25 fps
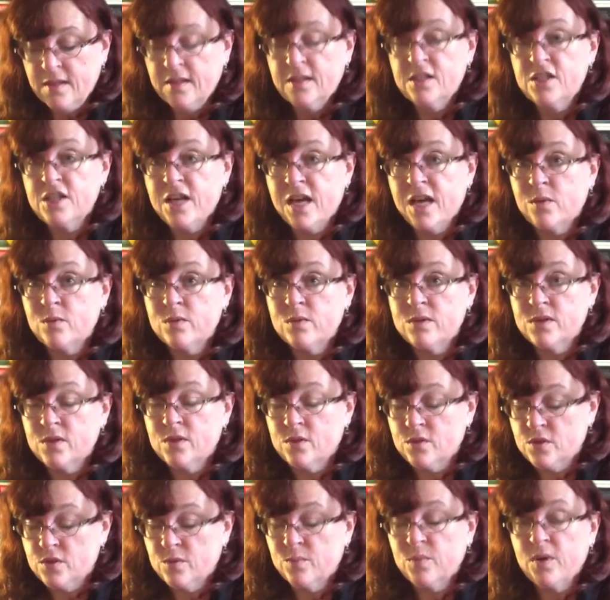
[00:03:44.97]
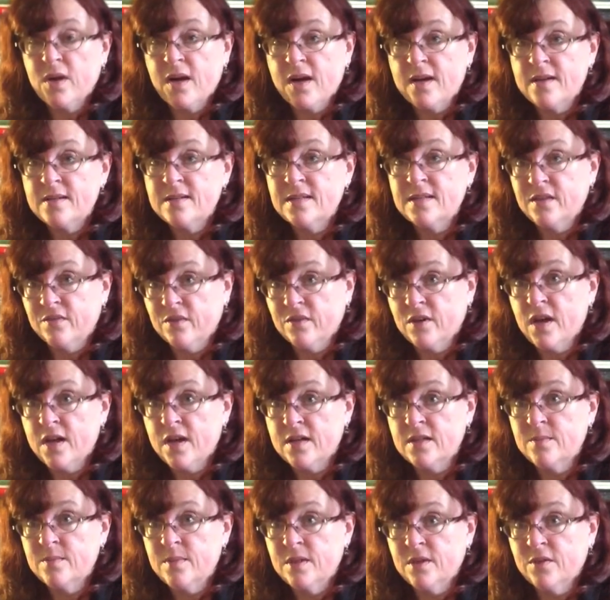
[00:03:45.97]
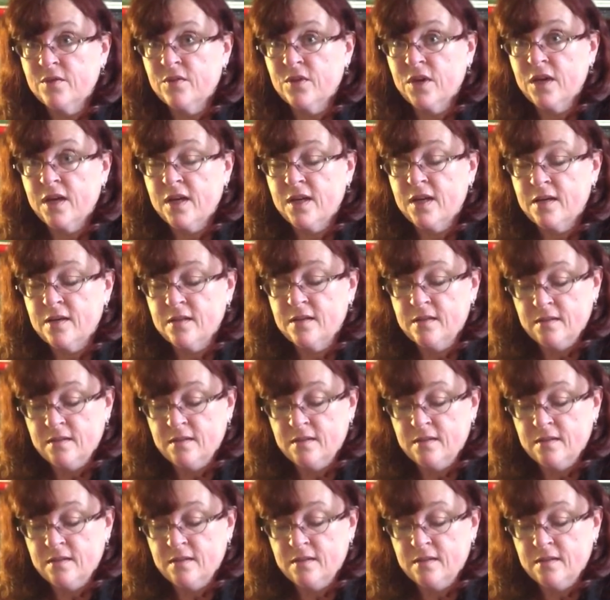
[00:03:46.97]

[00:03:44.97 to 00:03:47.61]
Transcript: Jack was so surprised he forgot to be afraid.